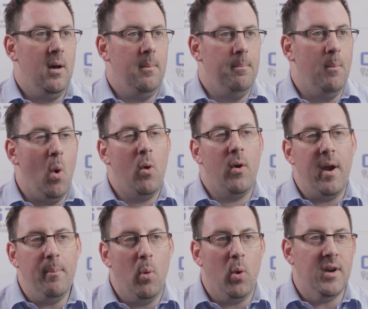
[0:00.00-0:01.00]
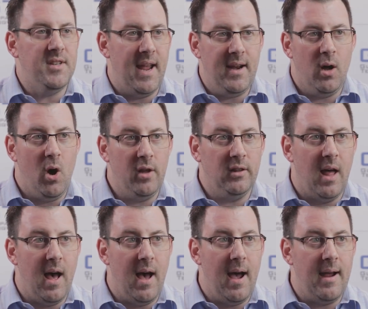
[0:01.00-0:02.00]
more and more data
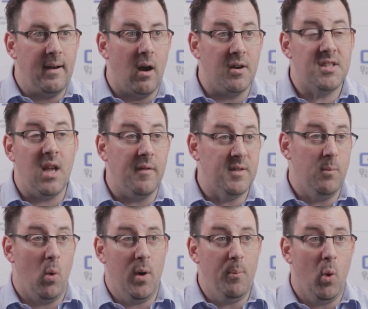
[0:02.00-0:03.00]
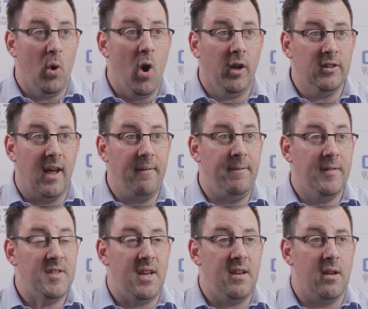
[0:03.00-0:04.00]
online, ourselves more and more online
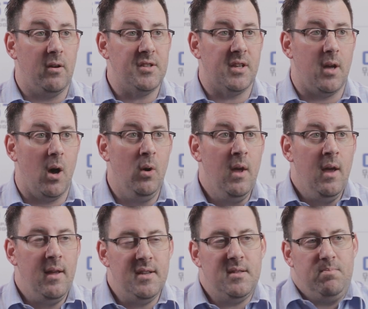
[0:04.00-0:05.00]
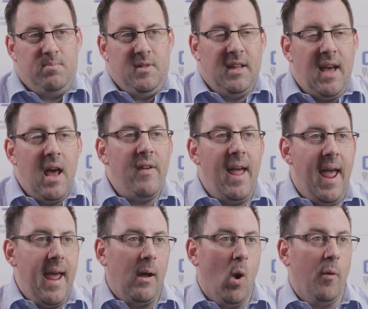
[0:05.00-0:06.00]
15 years ago, is the kind of
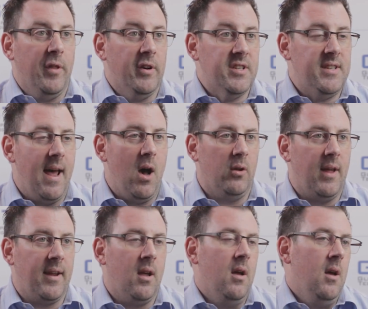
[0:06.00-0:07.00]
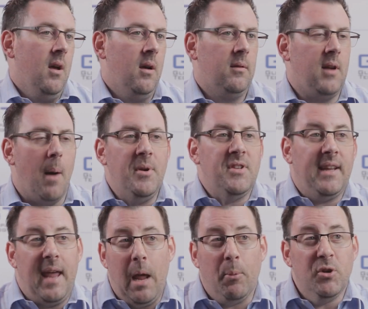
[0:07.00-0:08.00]
hangover that is now. Like companies
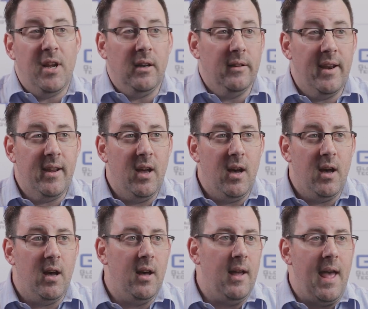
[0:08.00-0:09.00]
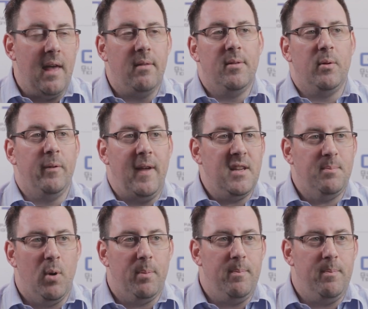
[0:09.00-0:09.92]
like Cambridge Analytica and through Facebook,